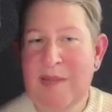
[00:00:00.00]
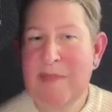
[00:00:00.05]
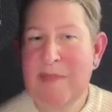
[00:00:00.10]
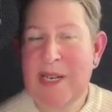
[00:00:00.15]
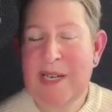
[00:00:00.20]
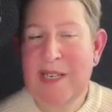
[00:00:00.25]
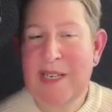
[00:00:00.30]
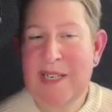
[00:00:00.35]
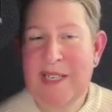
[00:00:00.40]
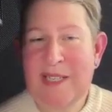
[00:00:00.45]

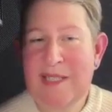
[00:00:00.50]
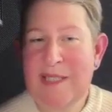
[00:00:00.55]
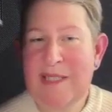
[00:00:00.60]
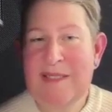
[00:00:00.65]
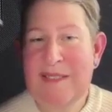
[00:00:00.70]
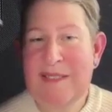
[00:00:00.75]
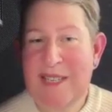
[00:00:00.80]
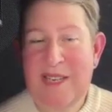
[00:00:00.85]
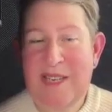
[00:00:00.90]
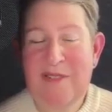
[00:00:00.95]
manganese
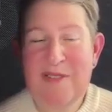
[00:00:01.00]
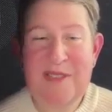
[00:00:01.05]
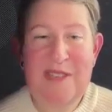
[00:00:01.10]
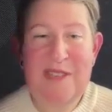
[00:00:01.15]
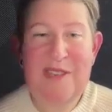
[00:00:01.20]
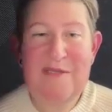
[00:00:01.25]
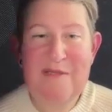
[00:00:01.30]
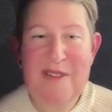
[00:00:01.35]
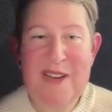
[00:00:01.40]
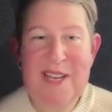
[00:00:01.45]
here in
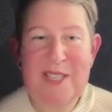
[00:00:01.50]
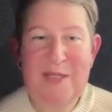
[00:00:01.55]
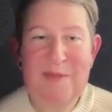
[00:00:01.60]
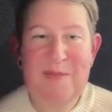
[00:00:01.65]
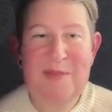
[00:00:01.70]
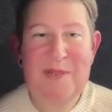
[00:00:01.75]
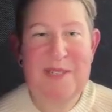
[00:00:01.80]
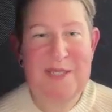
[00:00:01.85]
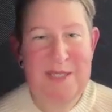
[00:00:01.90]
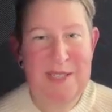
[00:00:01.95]
the US,
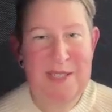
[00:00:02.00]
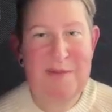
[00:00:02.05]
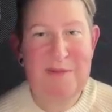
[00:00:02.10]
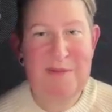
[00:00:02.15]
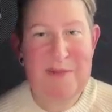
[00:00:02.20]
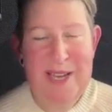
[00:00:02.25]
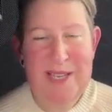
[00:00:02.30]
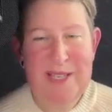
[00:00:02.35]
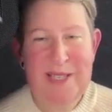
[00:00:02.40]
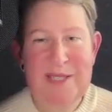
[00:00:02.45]
but it's in
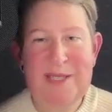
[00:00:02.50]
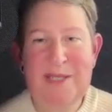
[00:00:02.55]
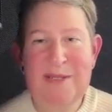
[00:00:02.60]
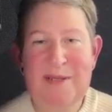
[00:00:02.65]
waste.